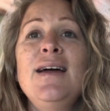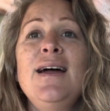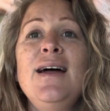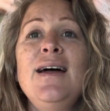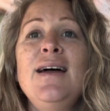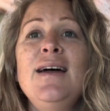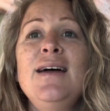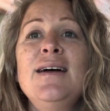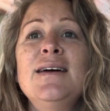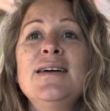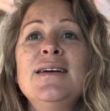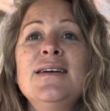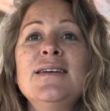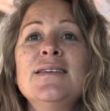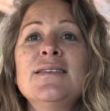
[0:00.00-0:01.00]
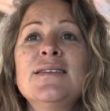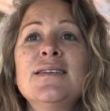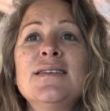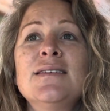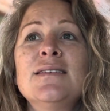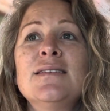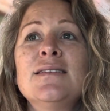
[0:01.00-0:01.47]

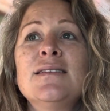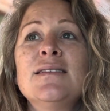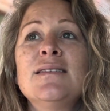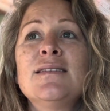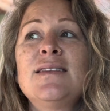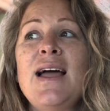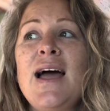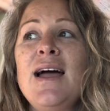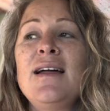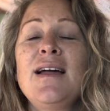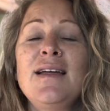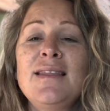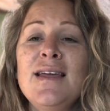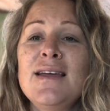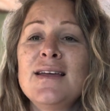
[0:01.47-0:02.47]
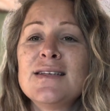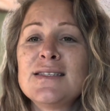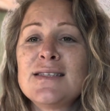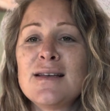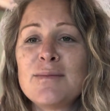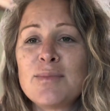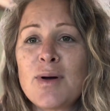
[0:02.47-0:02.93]
That I think is
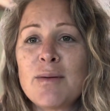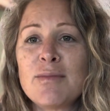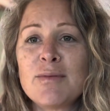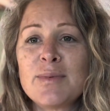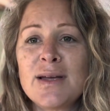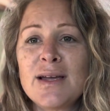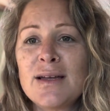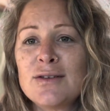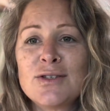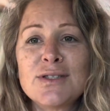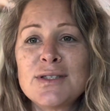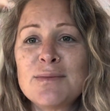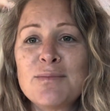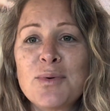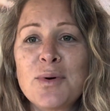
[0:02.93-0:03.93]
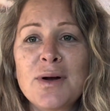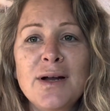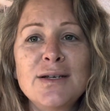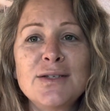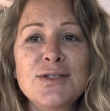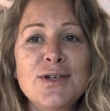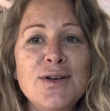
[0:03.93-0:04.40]
probably just
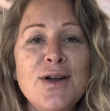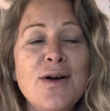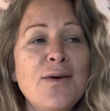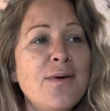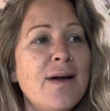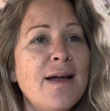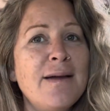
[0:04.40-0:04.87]
important to know.